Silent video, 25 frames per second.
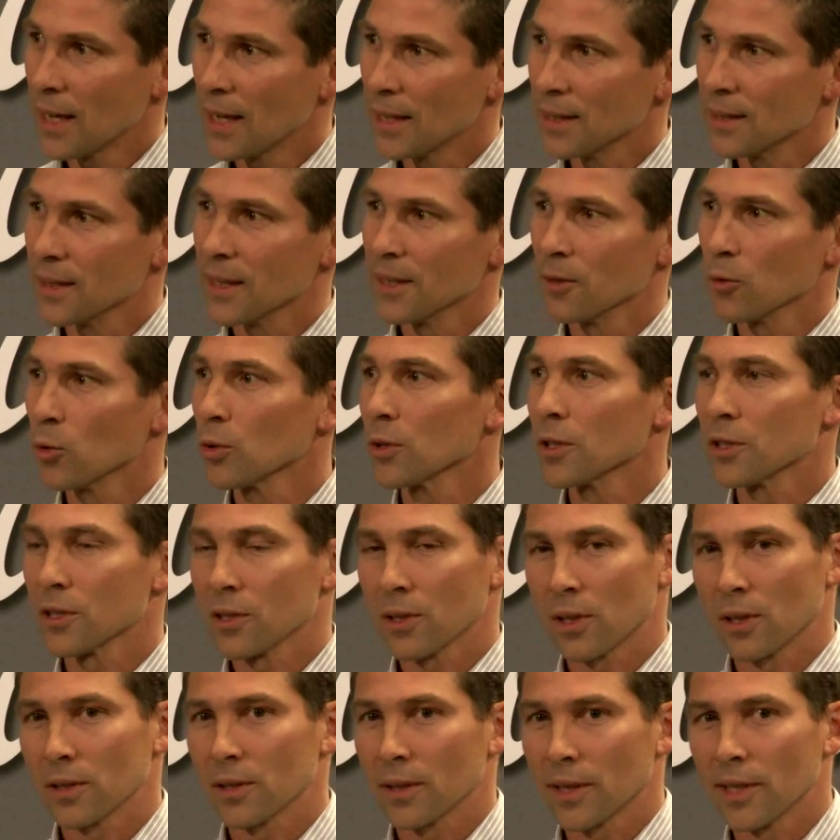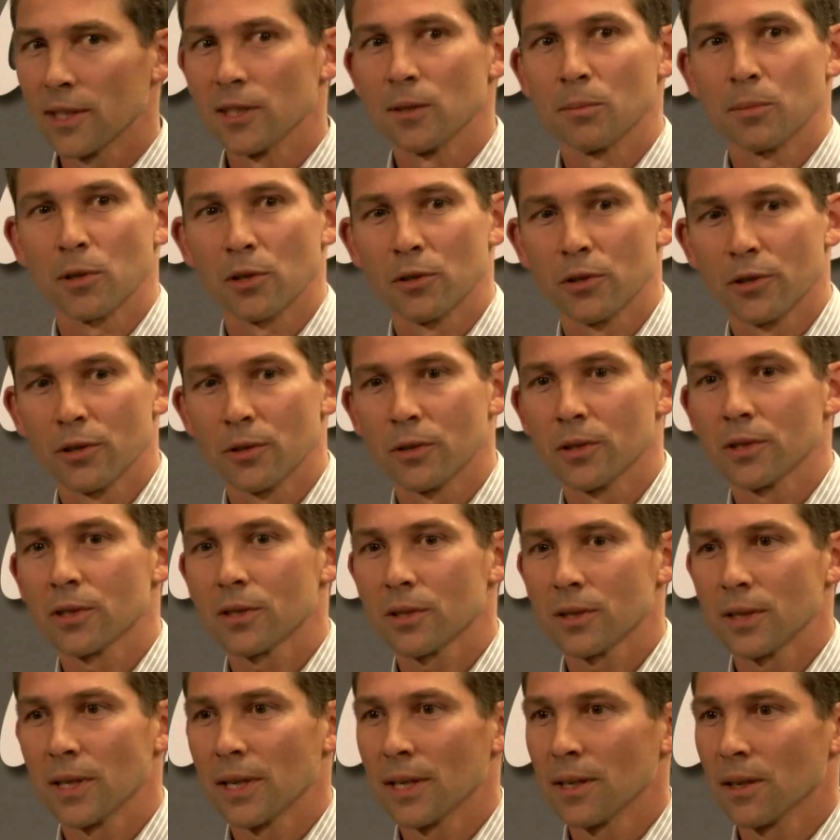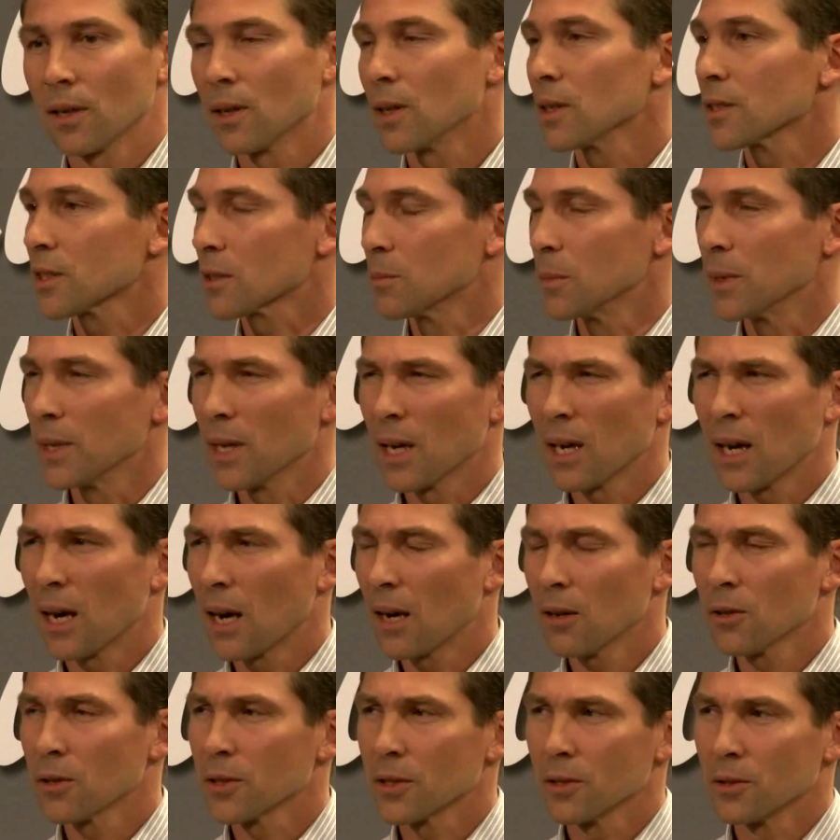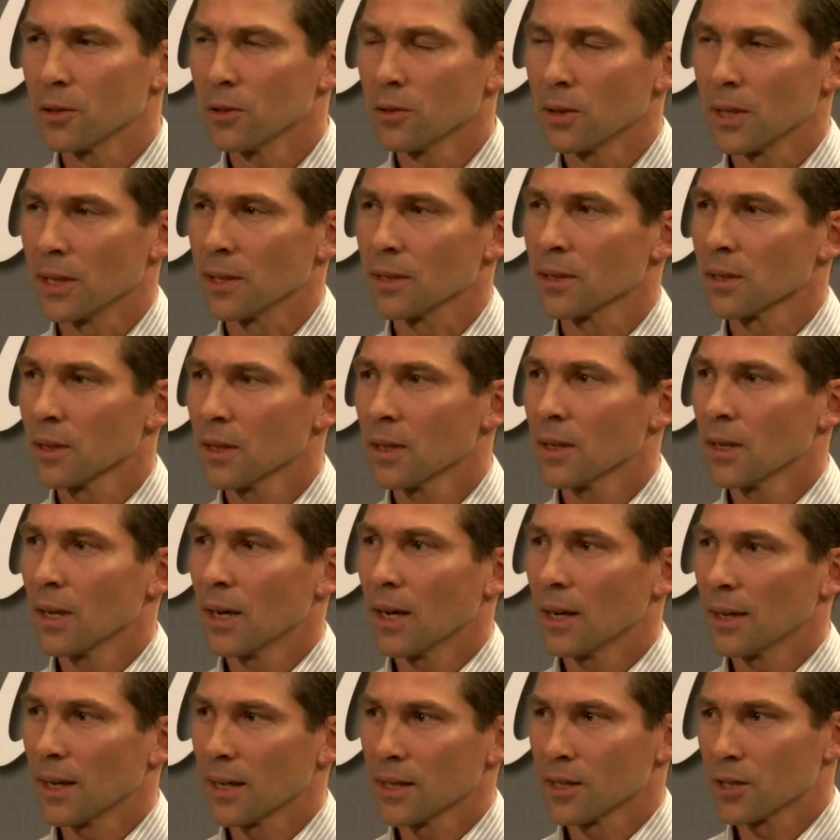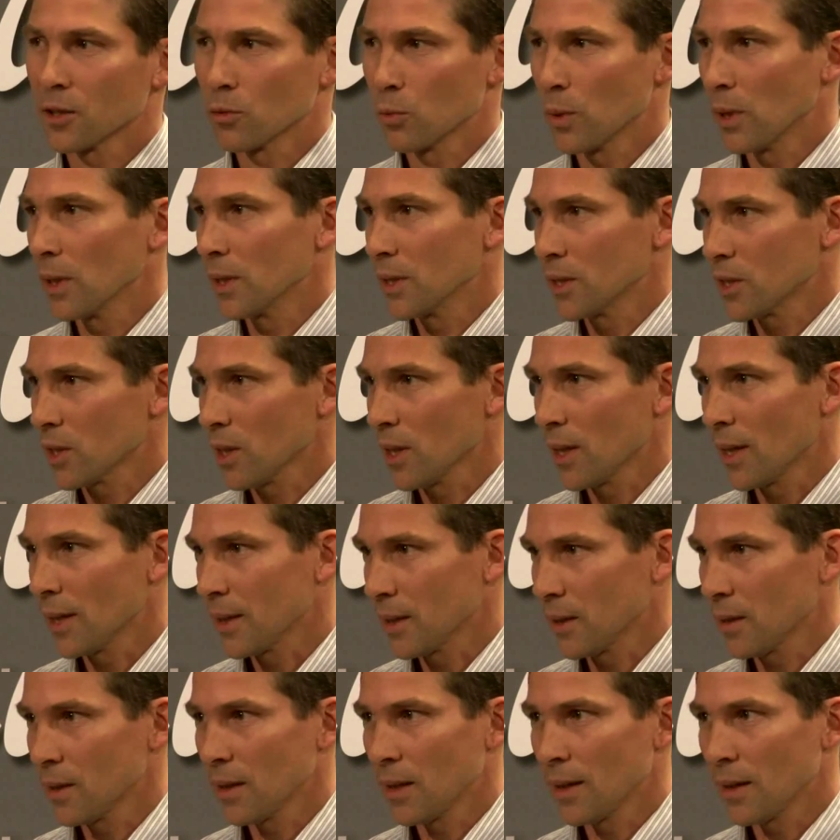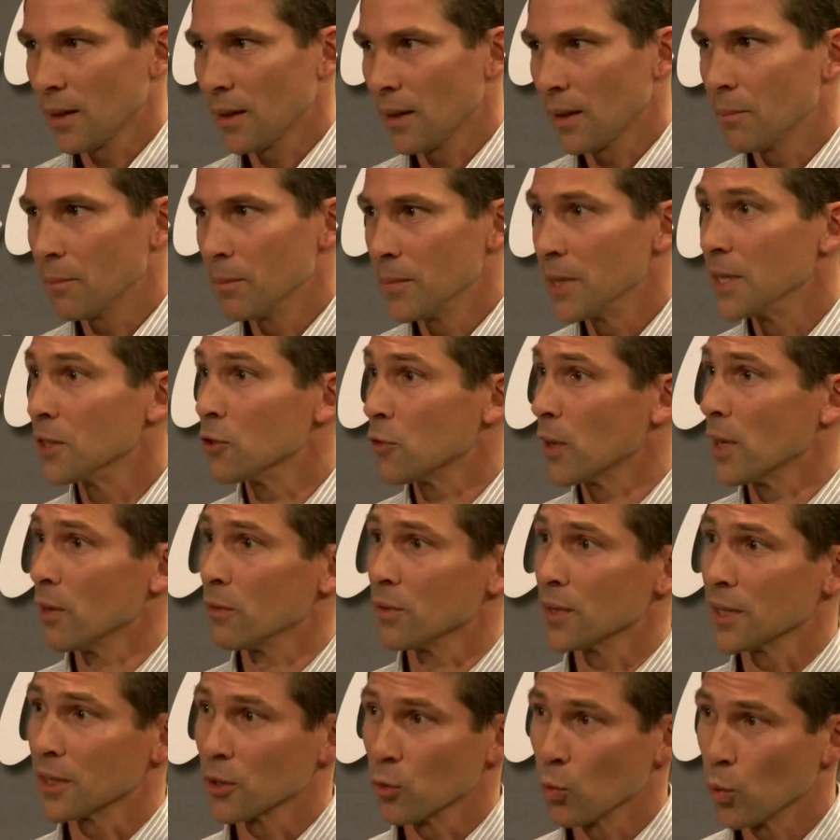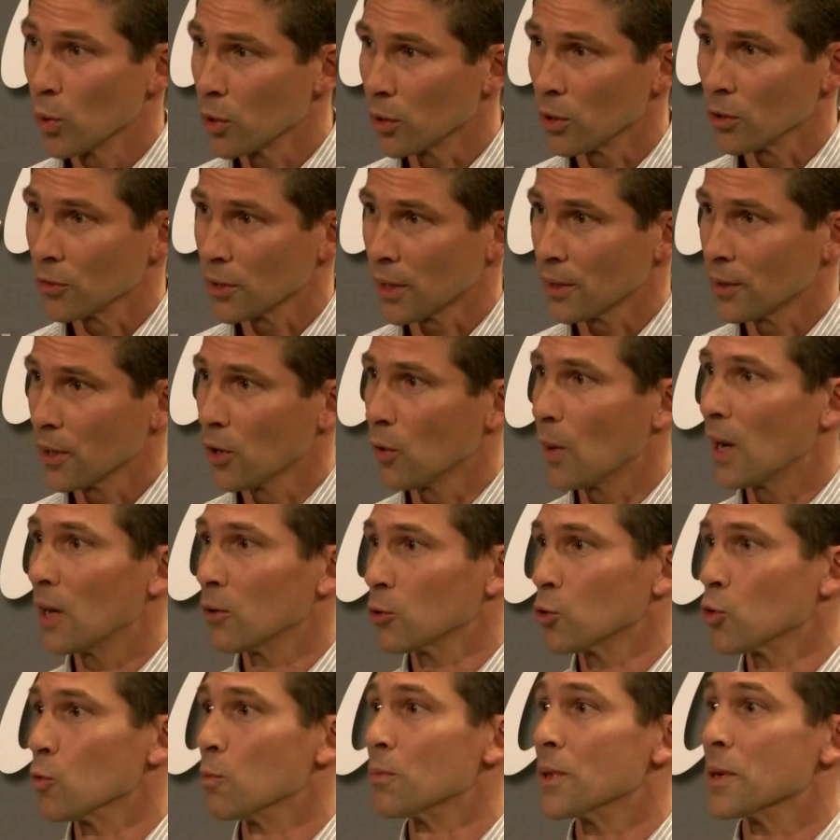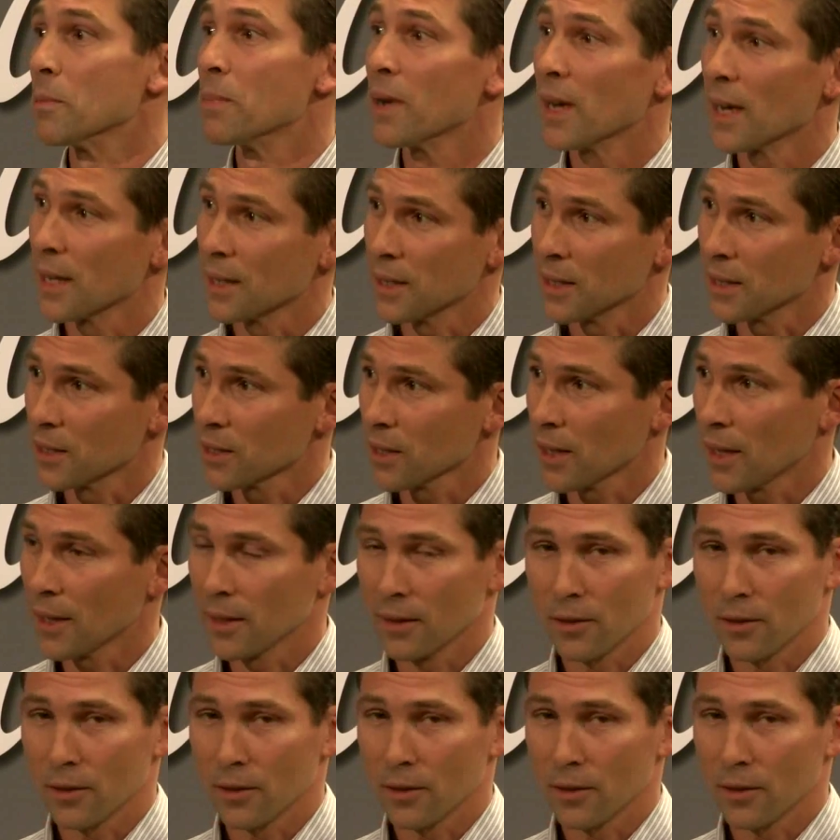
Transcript: And then all the starting entrepreneurs, they asked me, how do you do that? And I said, well, it's like me traveling the world. I know how to prepare that.